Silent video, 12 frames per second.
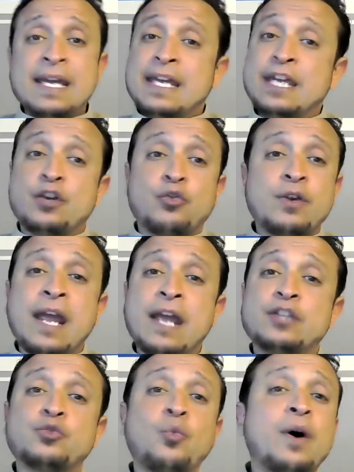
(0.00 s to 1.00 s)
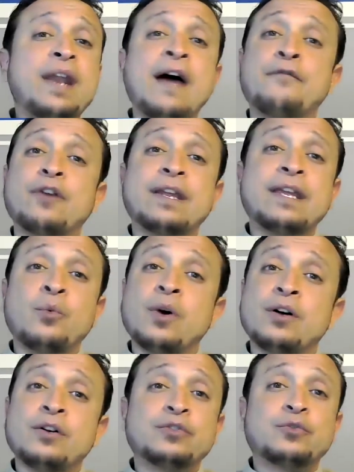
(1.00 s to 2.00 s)
He creates whatever he
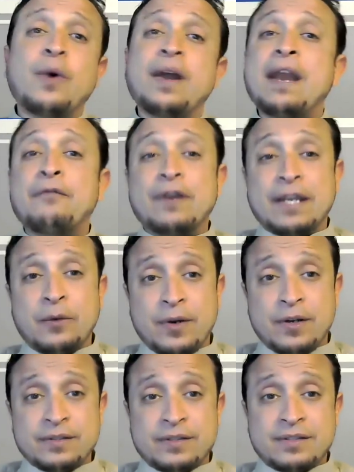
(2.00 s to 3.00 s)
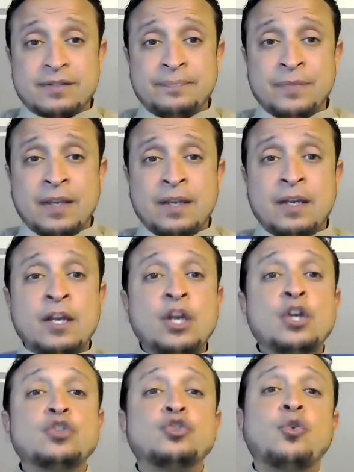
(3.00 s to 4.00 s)
wills, whenever he wills.
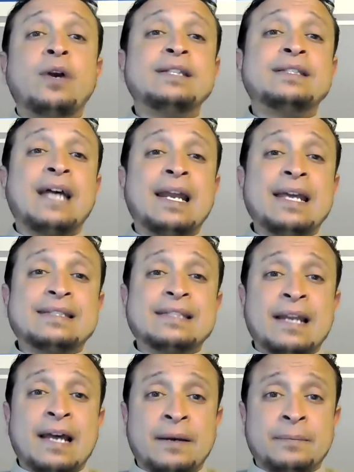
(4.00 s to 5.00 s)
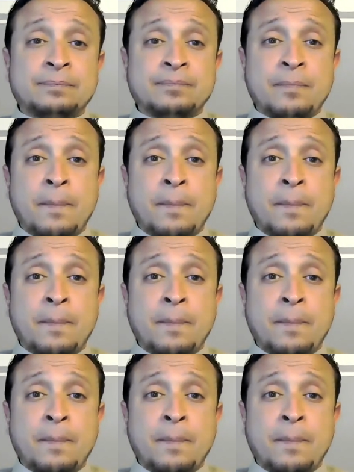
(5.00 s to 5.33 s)
So Isa alayhi salam,